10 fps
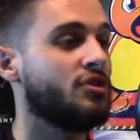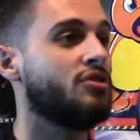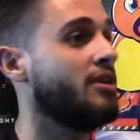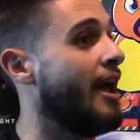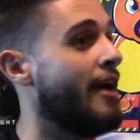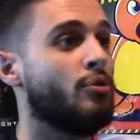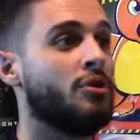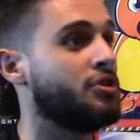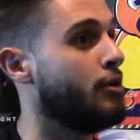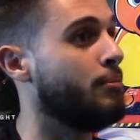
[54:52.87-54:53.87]

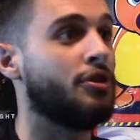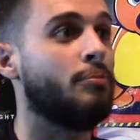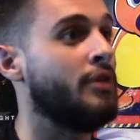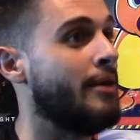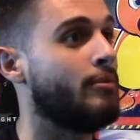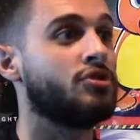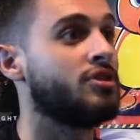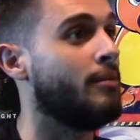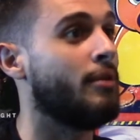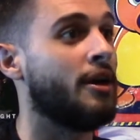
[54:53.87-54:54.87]
everyone's going to put the blame on
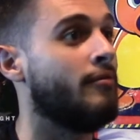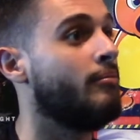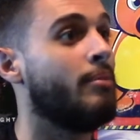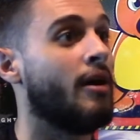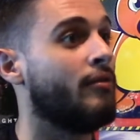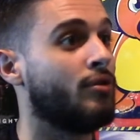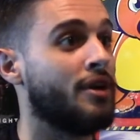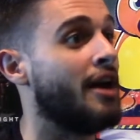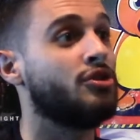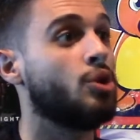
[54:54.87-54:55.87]
somebody for
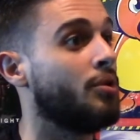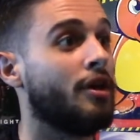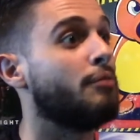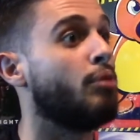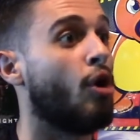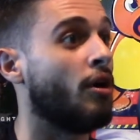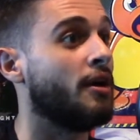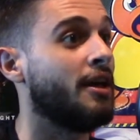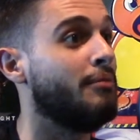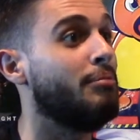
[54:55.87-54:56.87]
not doing their part
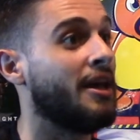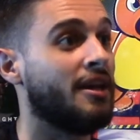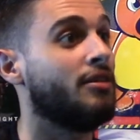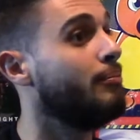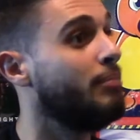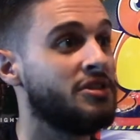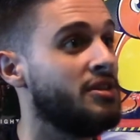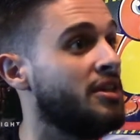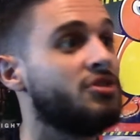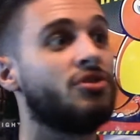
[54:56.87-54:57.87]
in making the
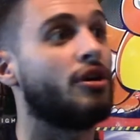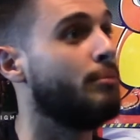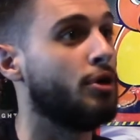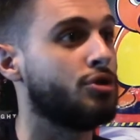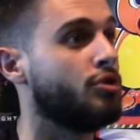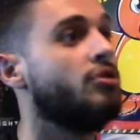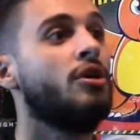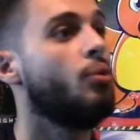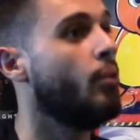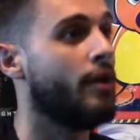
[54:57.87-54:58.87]
business, the commercial,
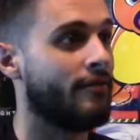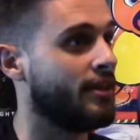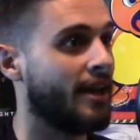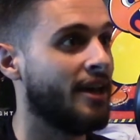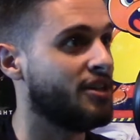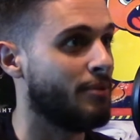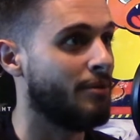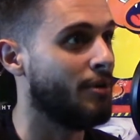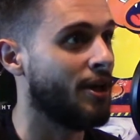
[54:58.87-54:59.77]
whatever the case may be.